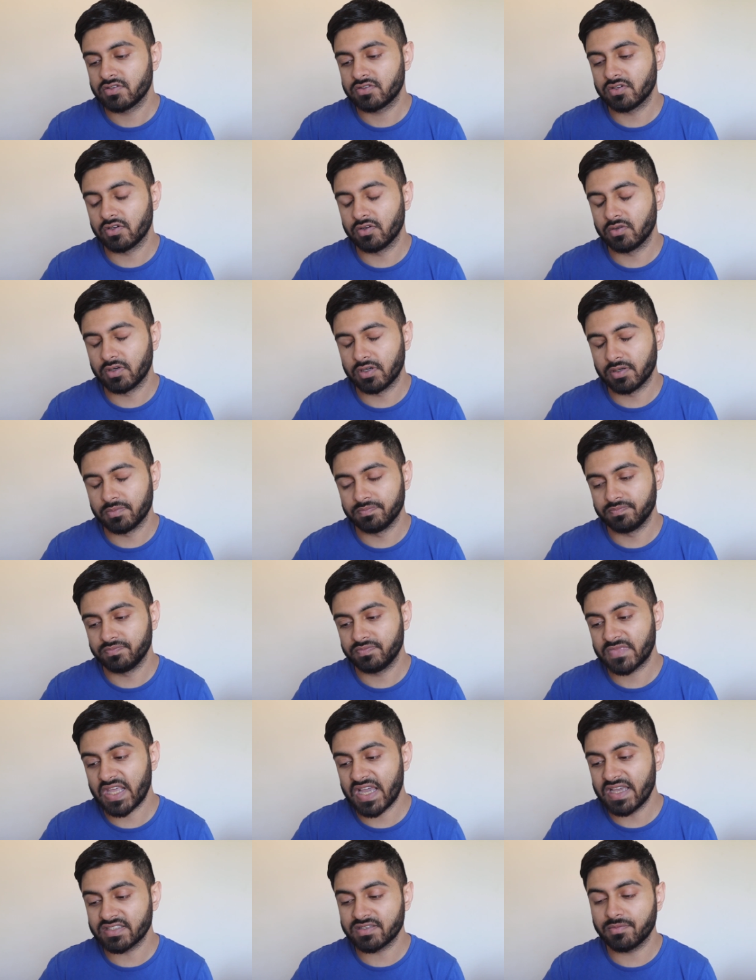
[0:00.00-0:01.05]
So
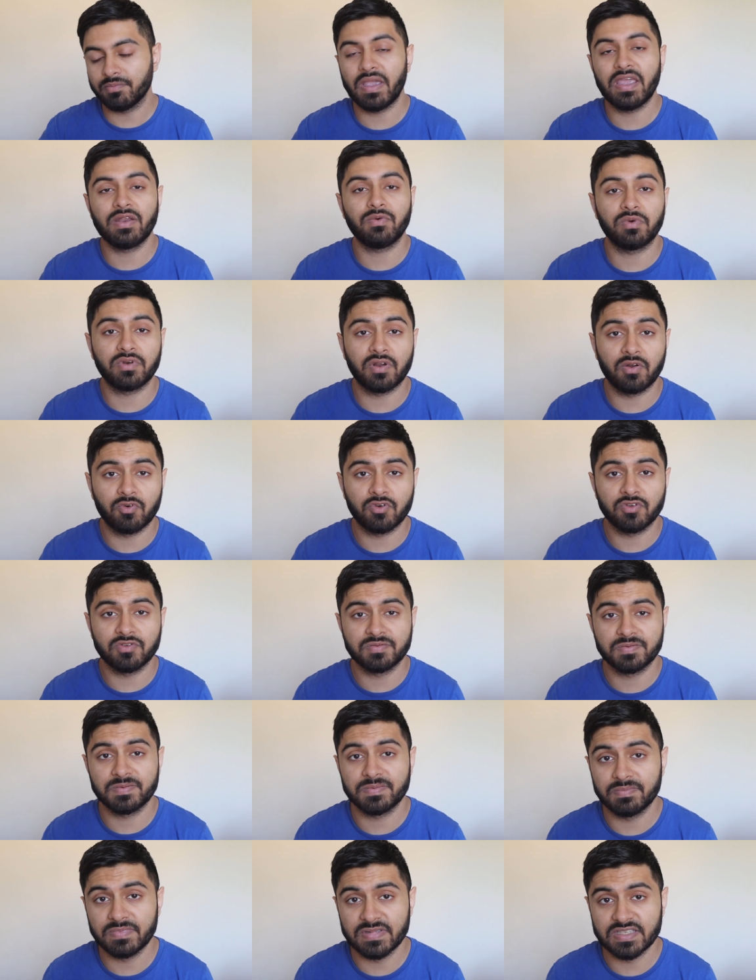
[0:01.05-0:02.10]
that is the main one I want
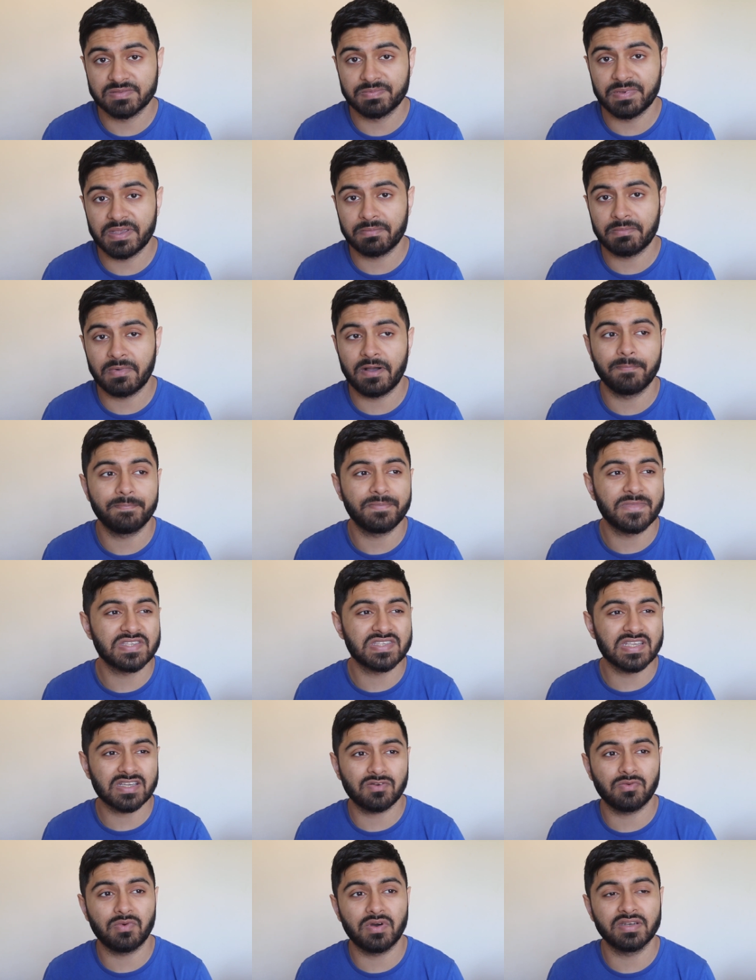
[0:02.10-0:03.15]
to be speaking about. The
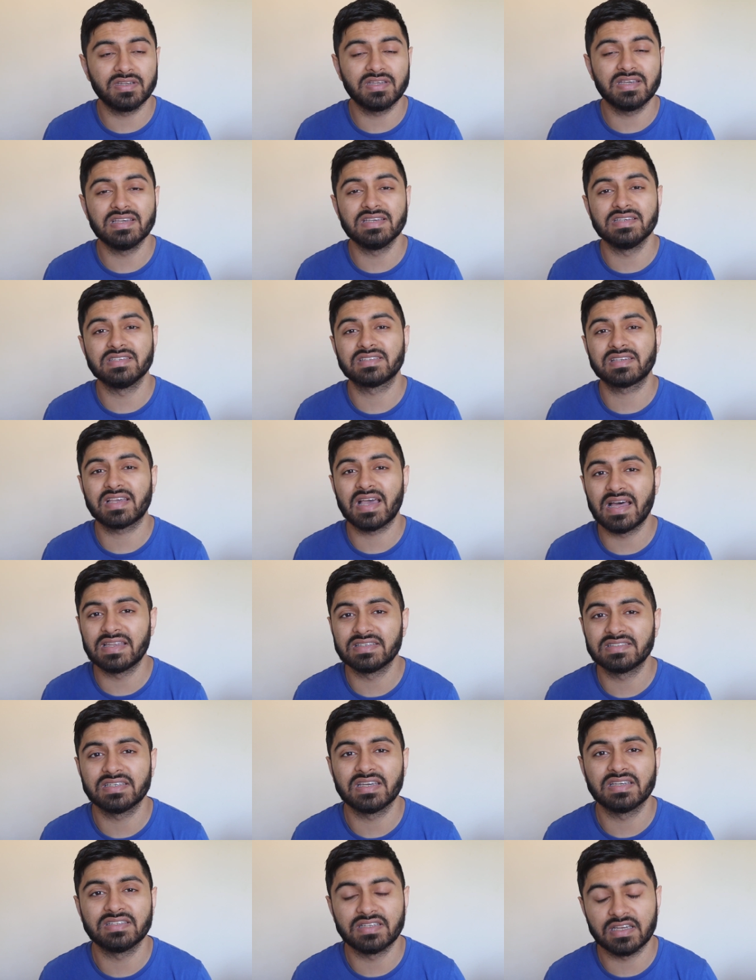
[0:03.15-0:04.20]
second one is
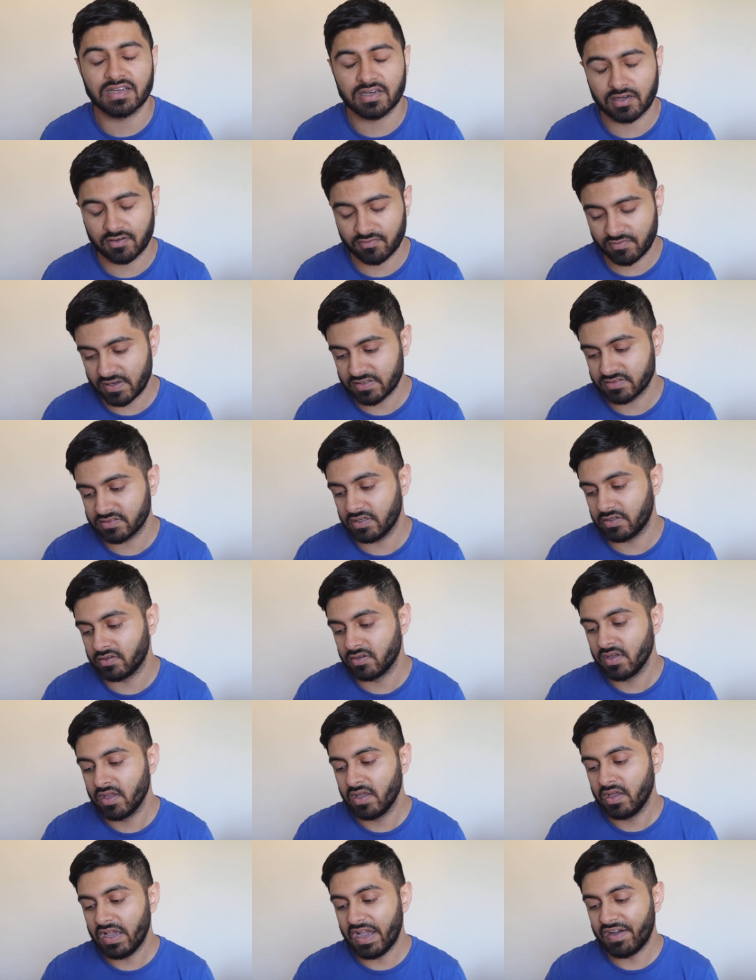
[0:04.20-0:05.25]
Kante and Declan Rice. Now,
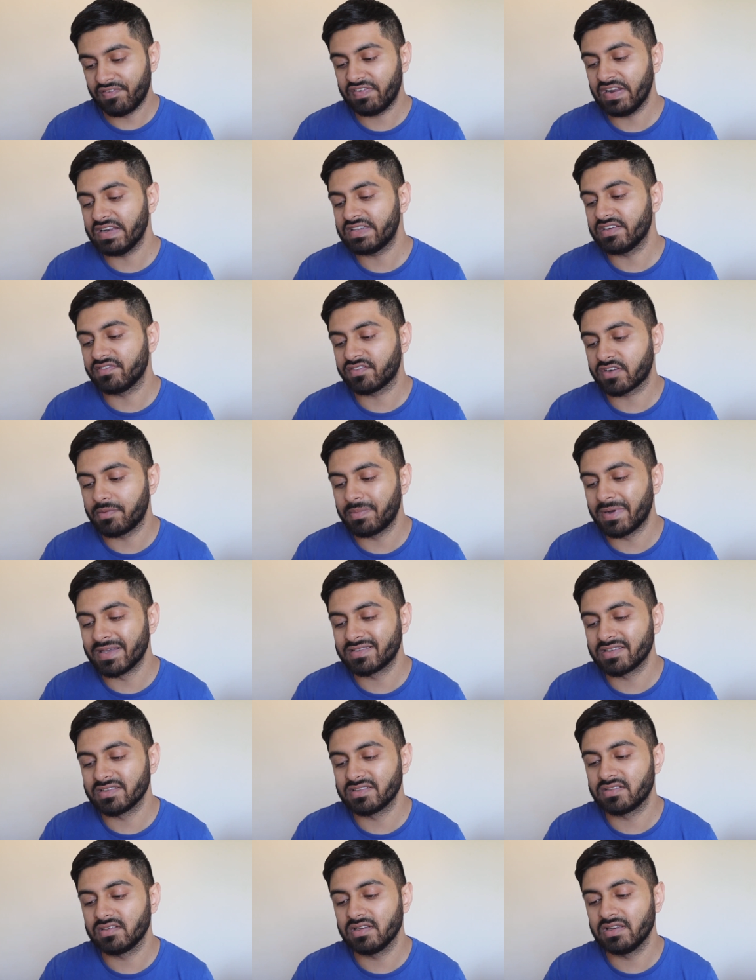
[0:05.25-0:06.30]
Athletic have come out and
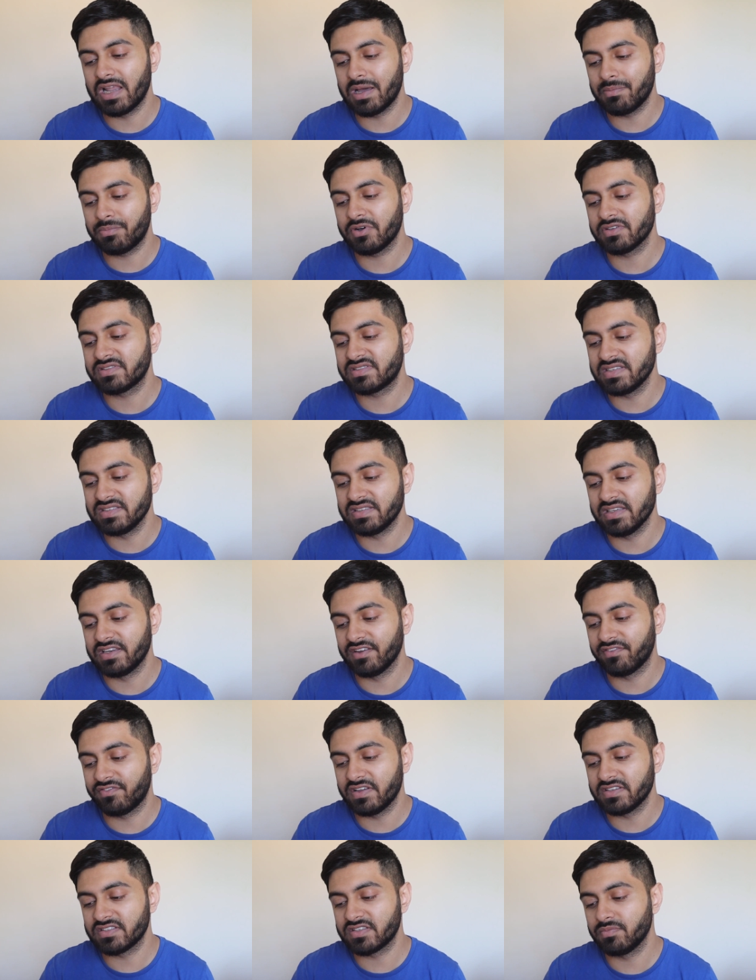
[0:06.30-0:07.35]
said Lampard sees a
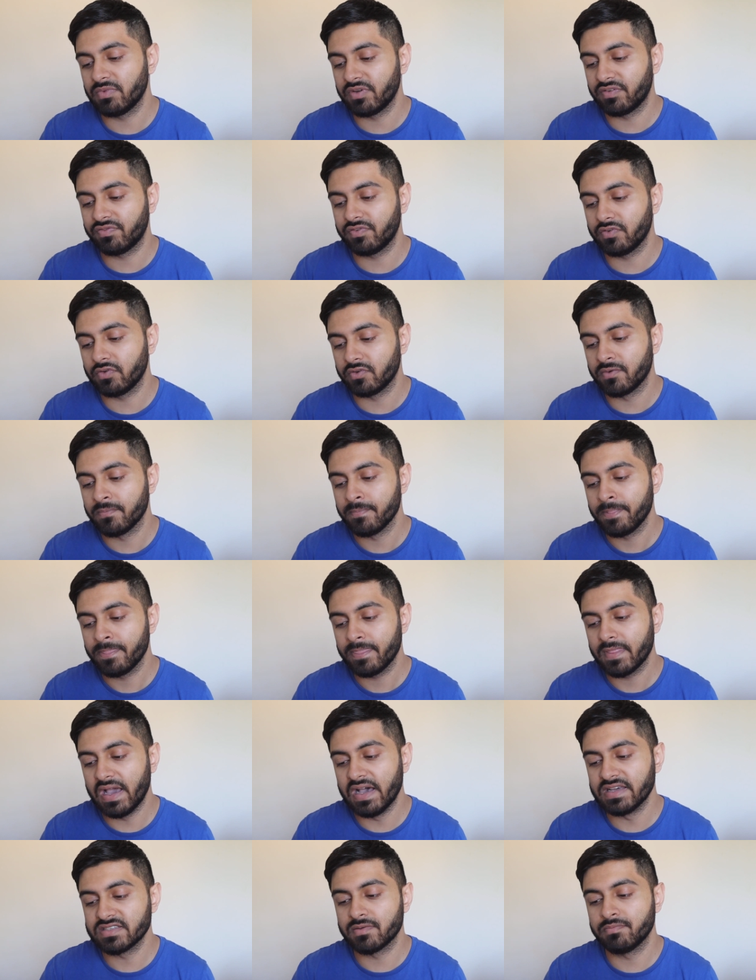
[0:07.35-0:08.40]
defensive midfield
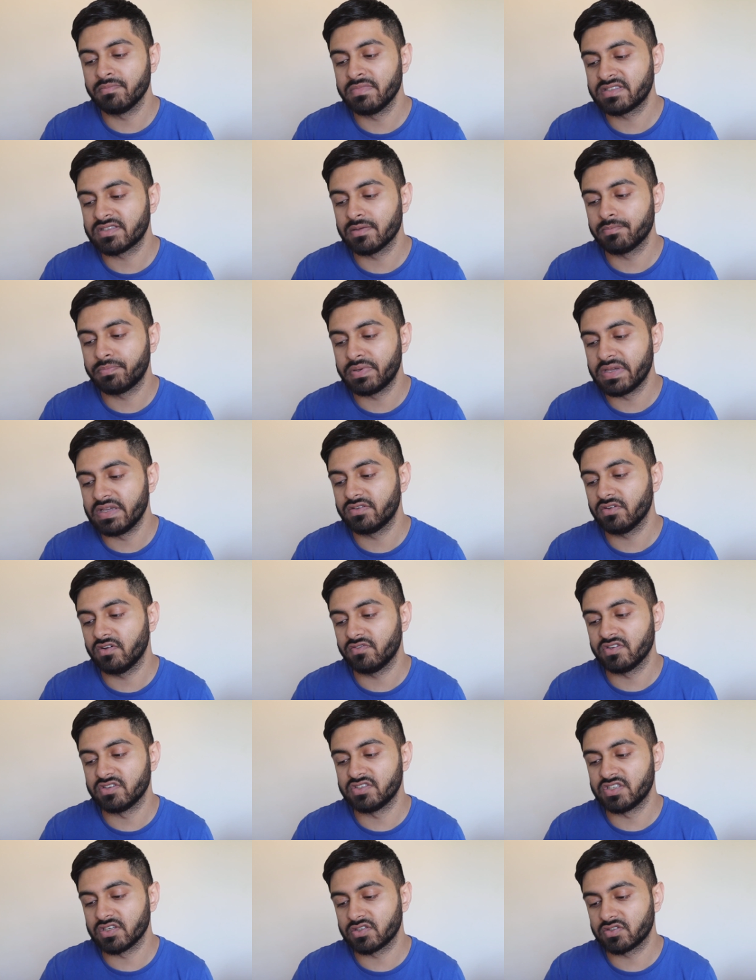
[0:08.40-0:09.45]
as a missing piece of
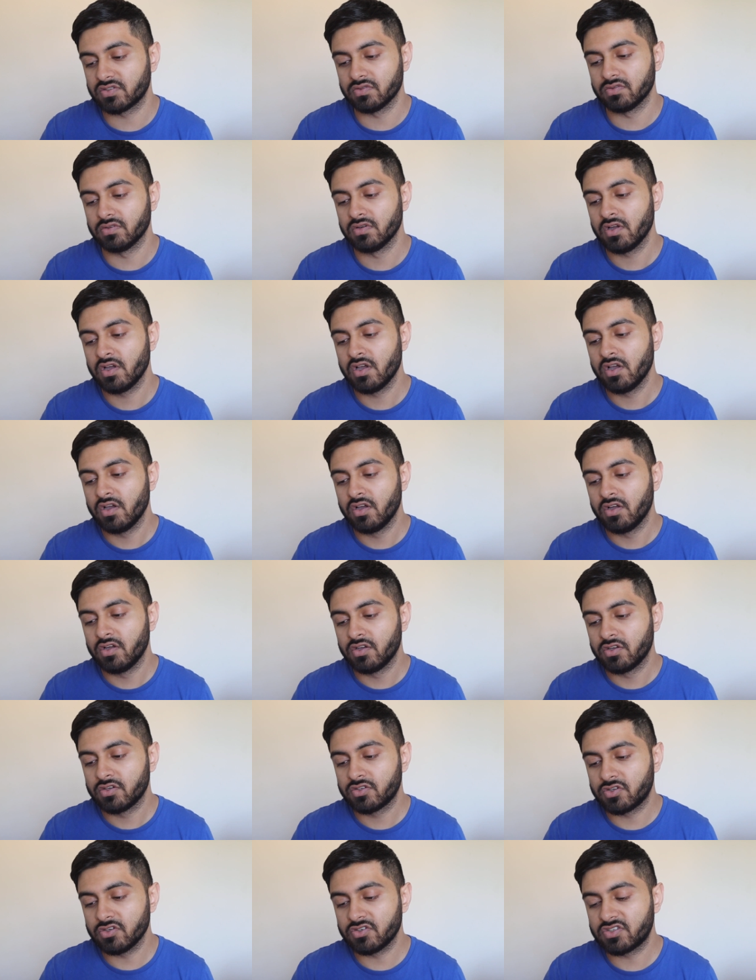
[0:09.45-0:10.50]
the jigsaw.
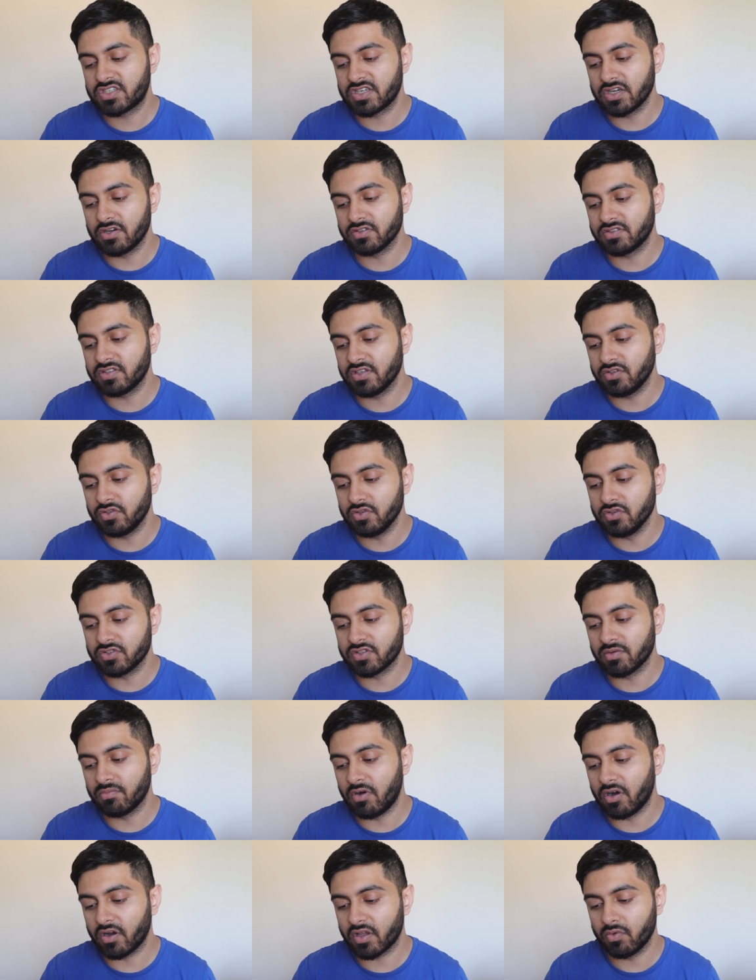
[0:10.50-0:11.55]
Should Chelsea use
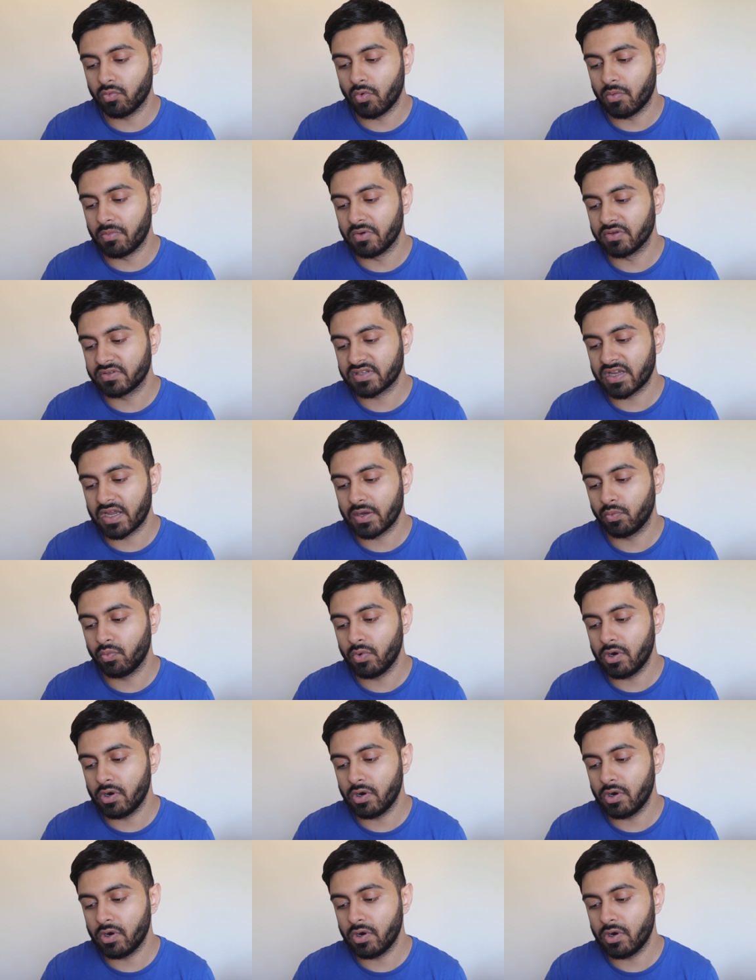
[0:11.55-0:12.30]
the market one more time?